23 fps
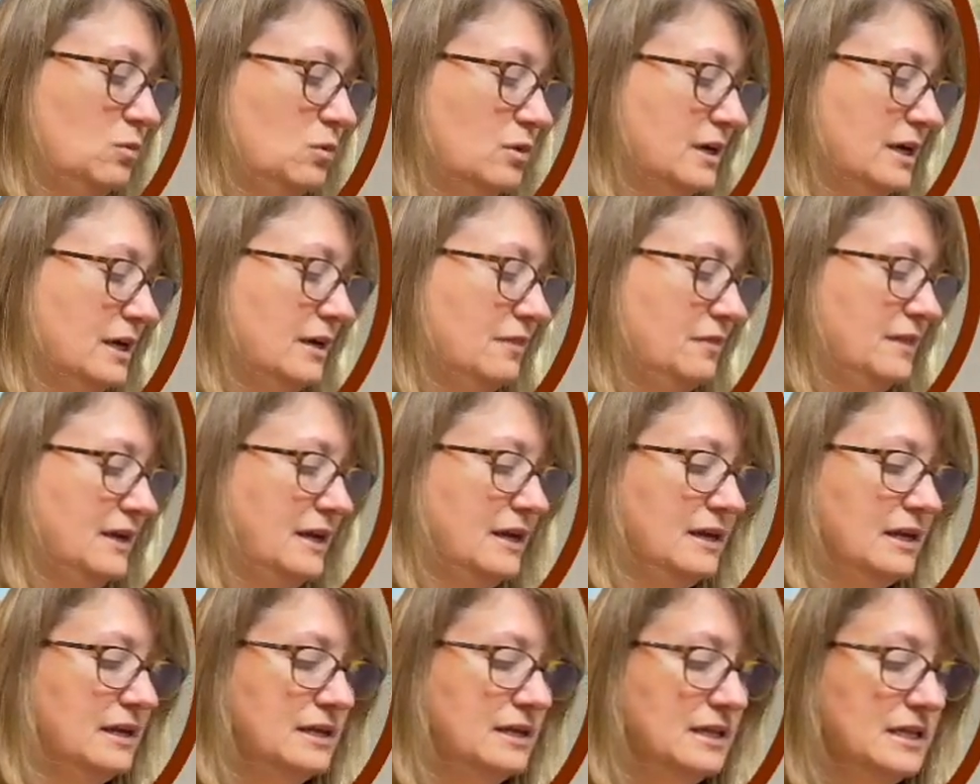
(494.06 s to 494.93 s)
cut
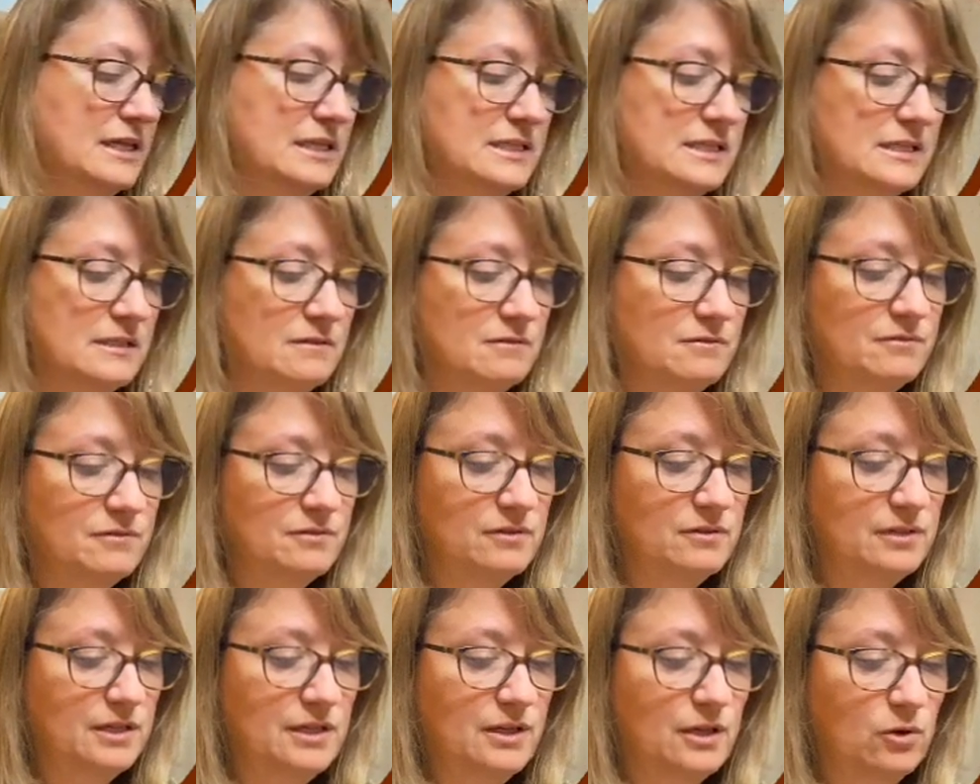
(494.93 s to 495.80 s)
that adhesive,
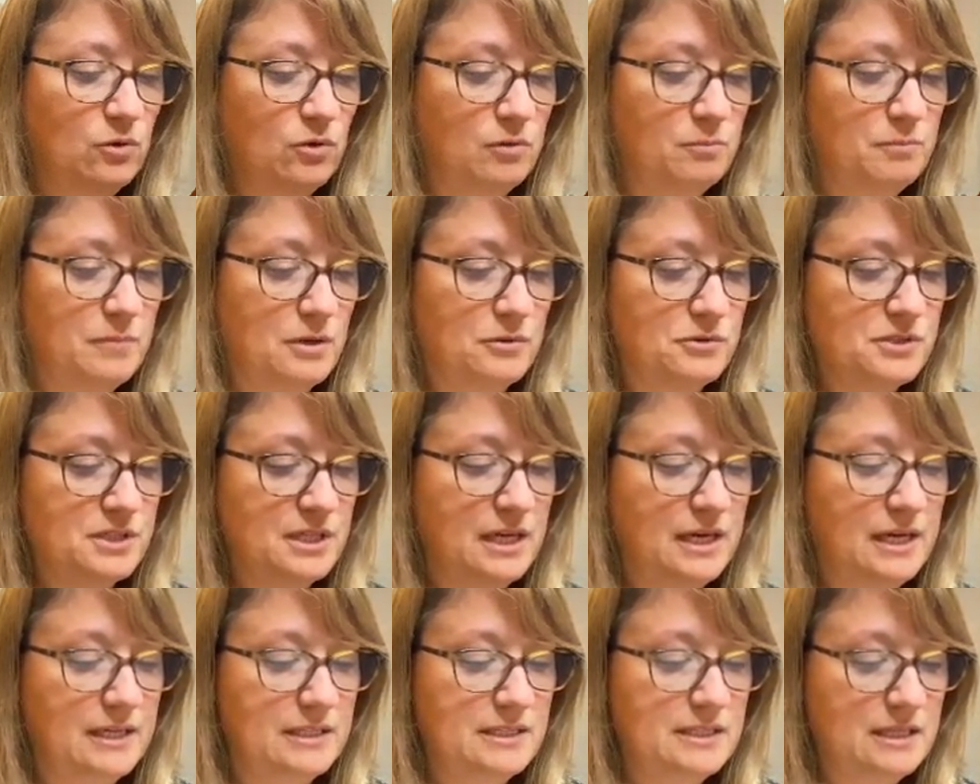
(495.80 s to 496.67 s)
you know, on both
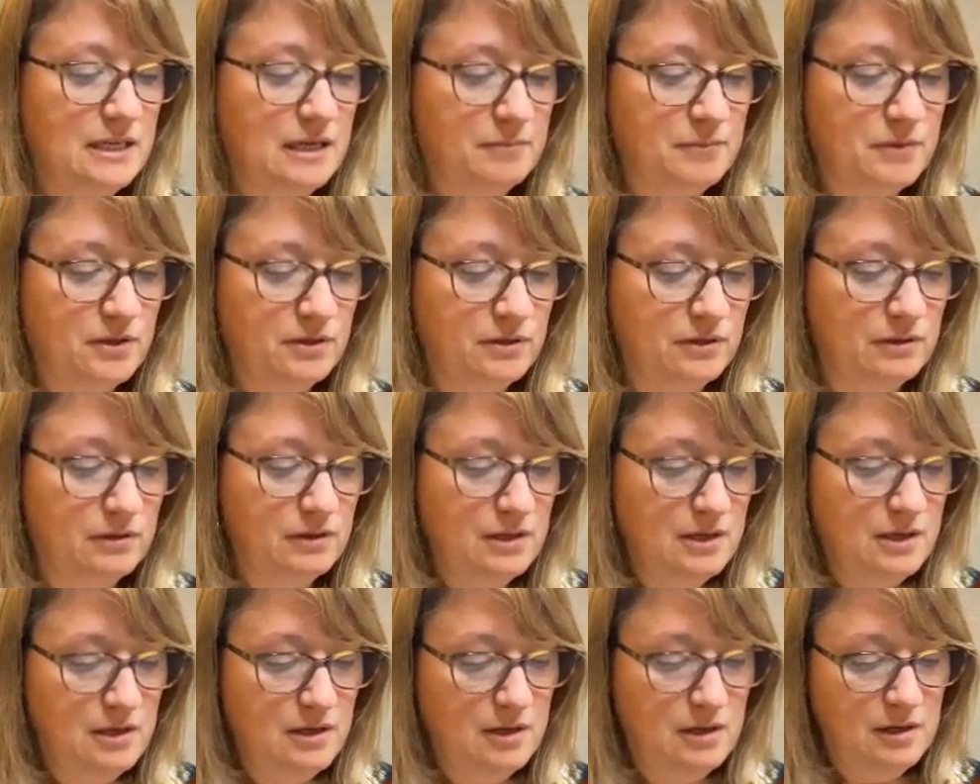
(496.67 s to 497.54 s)
sides. I'm gonna
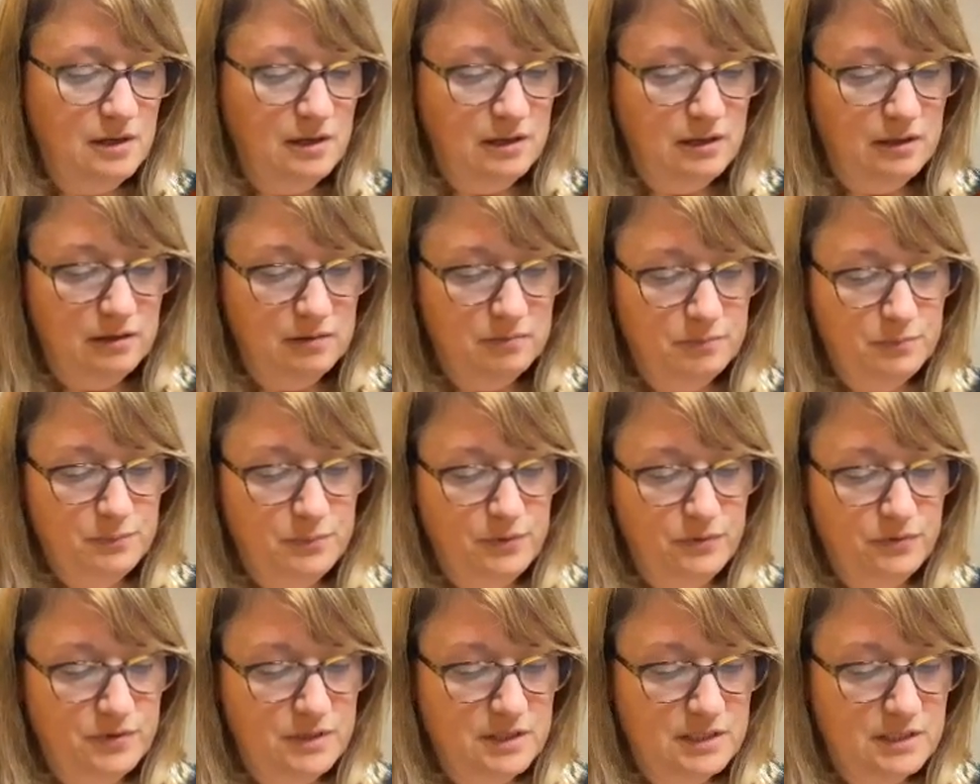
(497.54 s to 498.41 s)

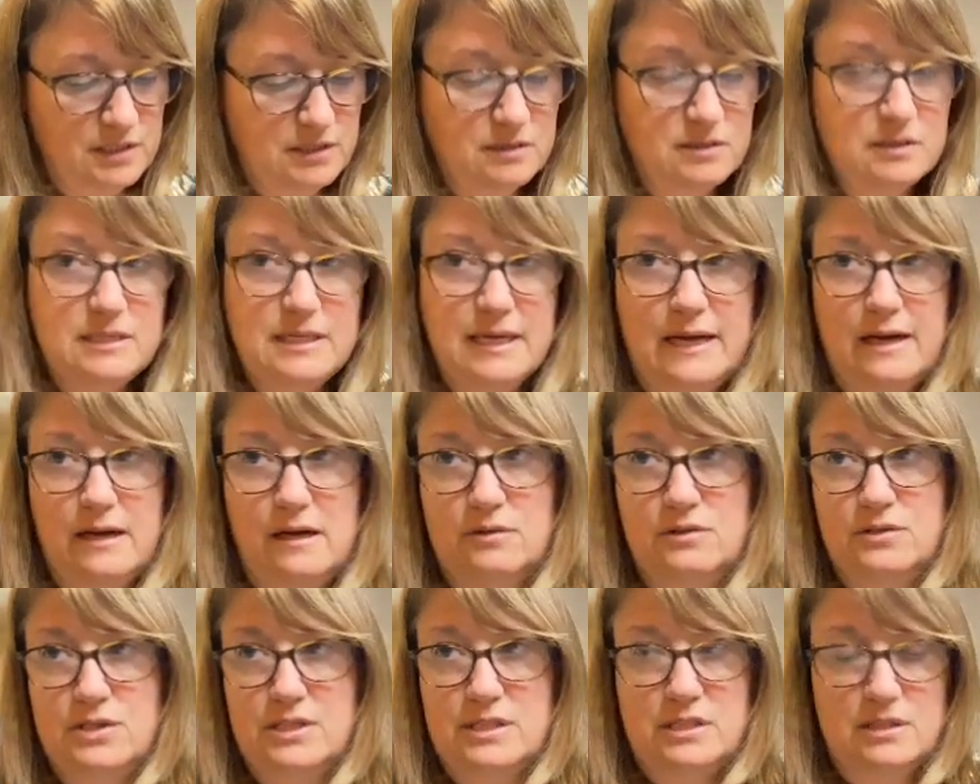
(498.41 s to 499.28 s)
put this
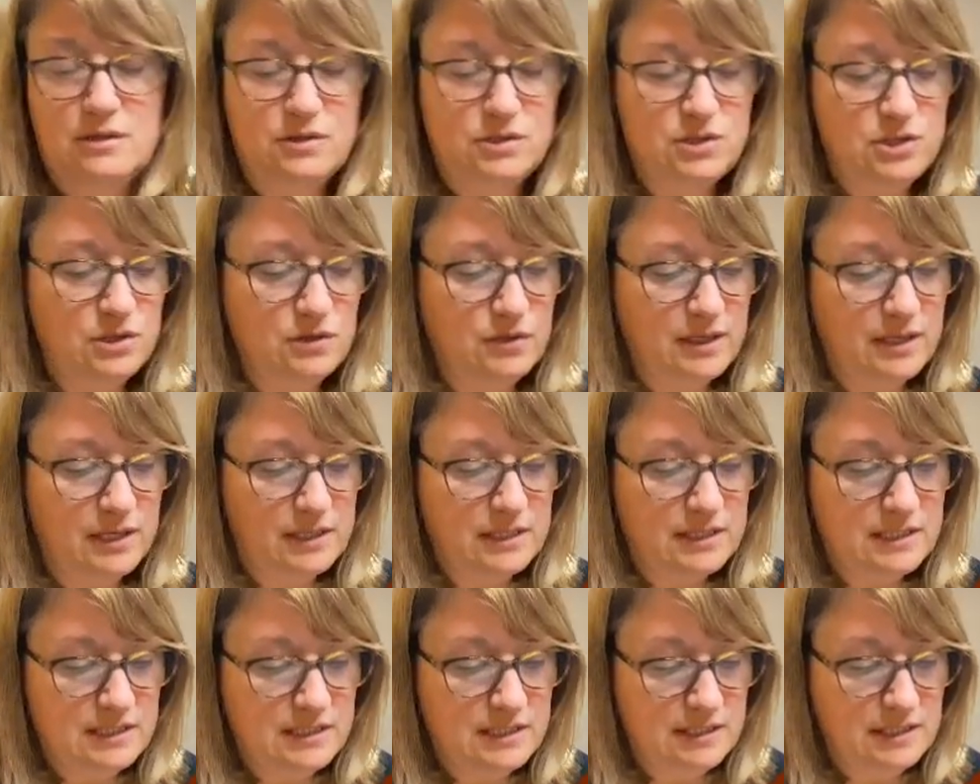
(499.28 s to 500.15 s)
down just so that you can kind
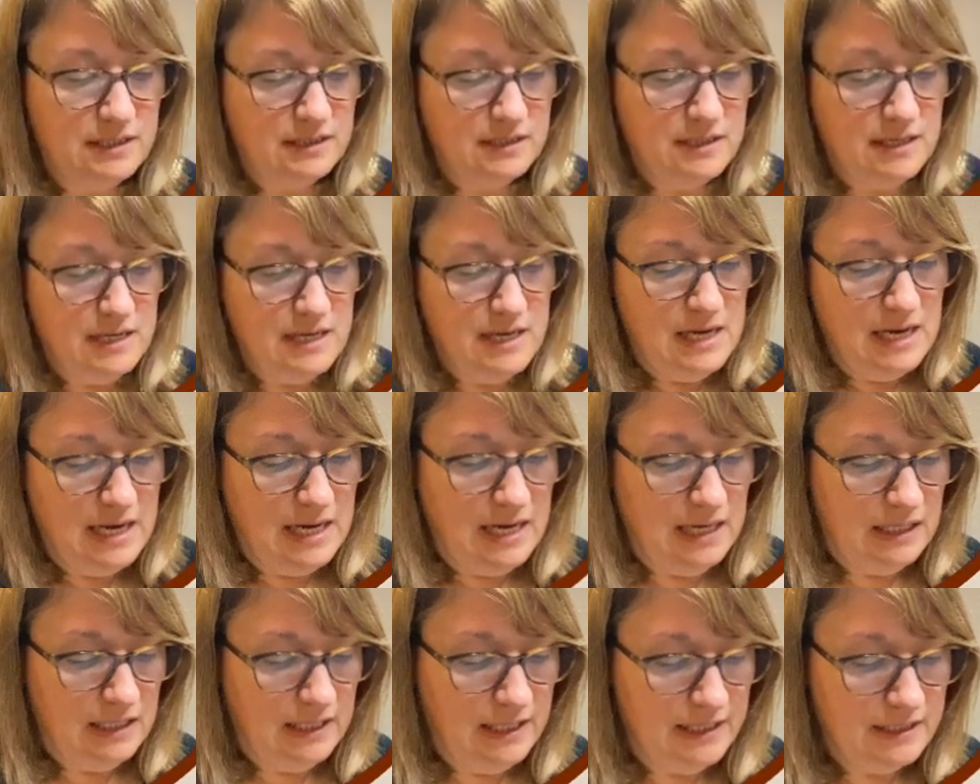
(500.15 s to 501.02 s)
of see it.
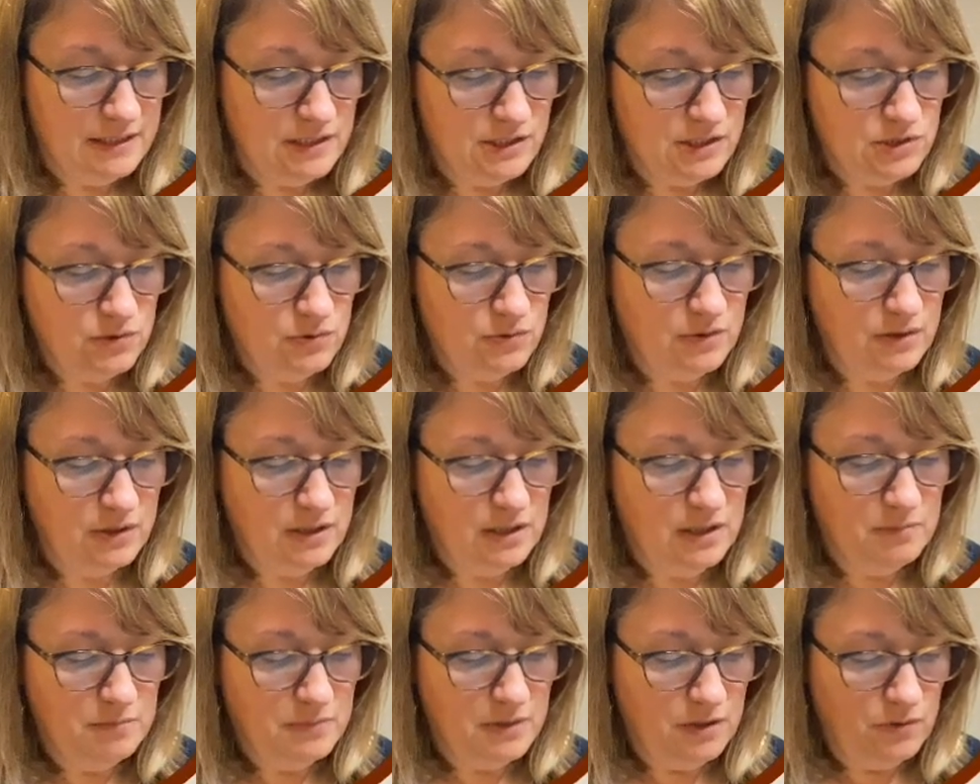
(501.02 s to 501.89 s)
I like to sort of
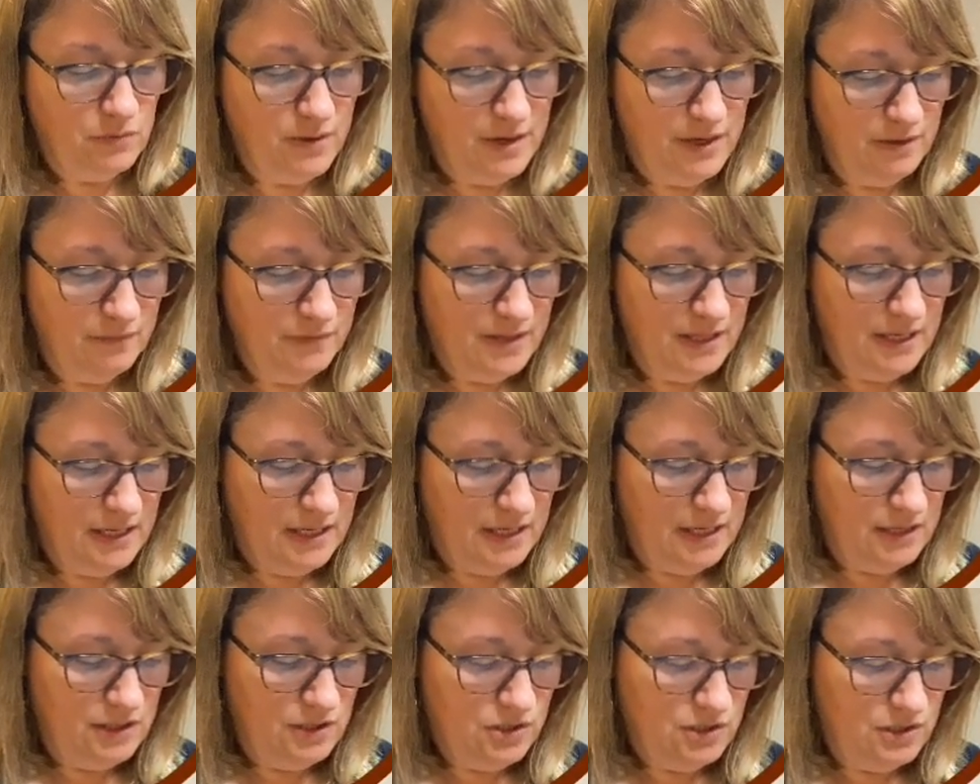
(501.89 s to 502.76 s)
come around the
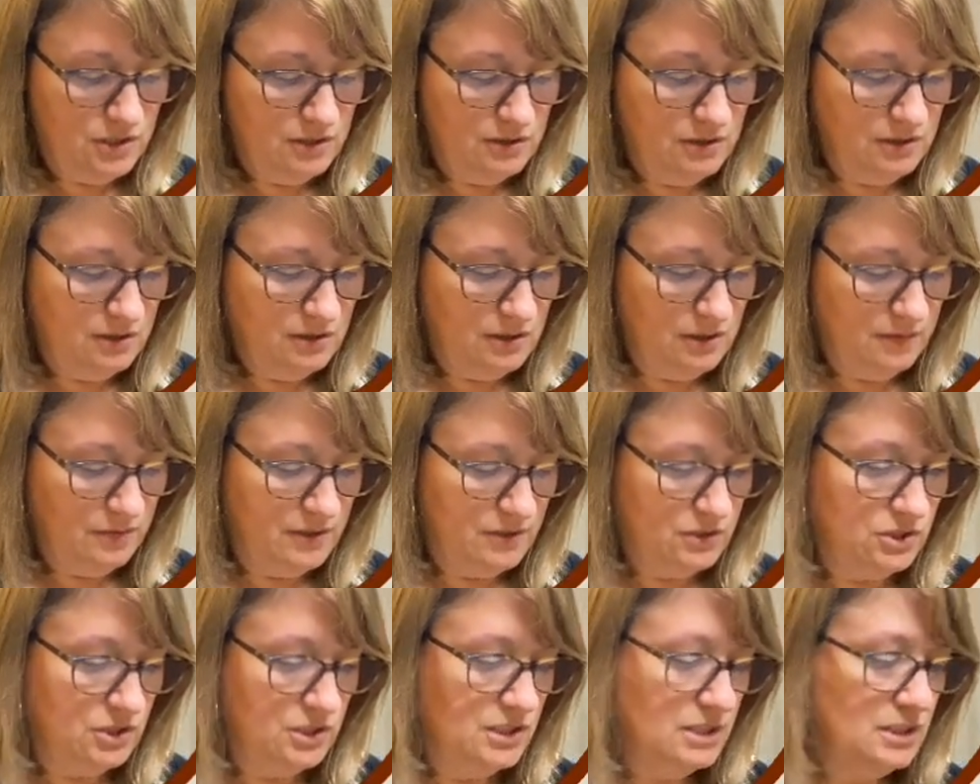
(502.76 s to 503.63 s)
edge and
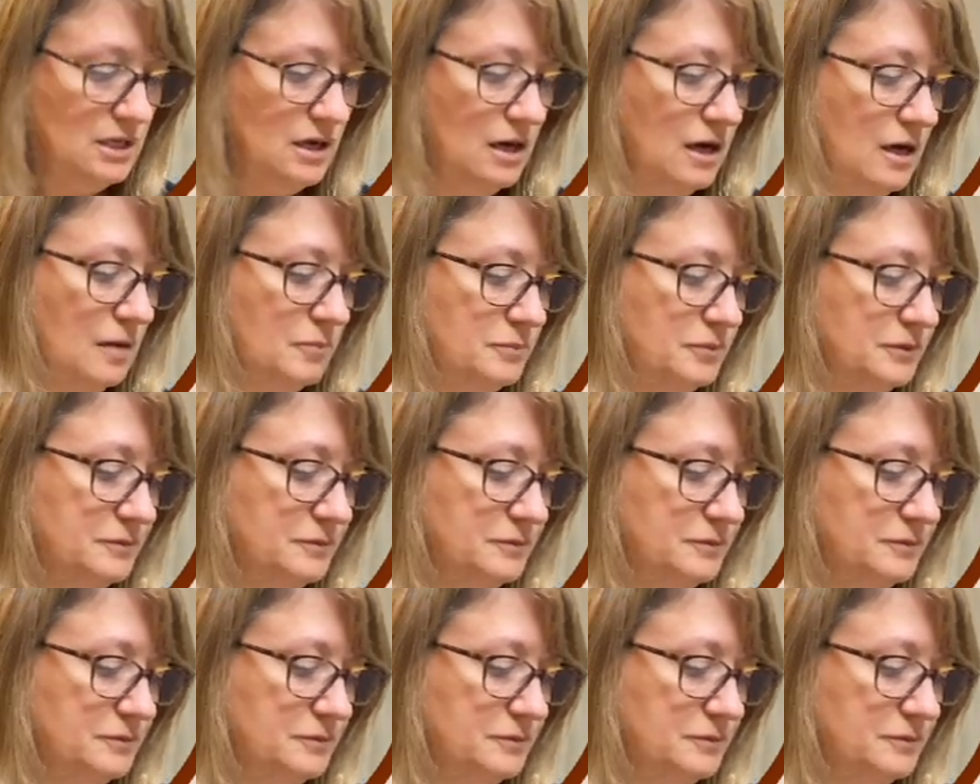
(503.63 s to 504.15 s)
then just stop.